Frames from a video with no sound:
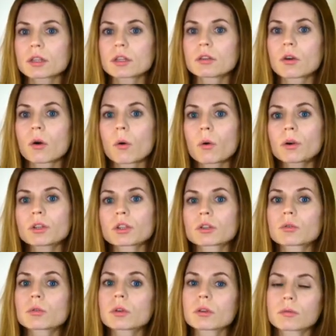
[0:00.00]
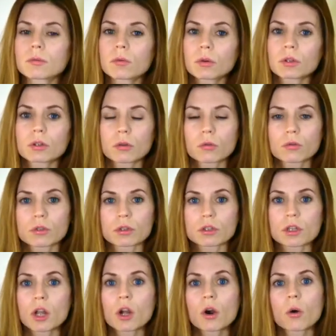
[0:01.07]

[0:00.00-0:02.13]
in order to avoid losses,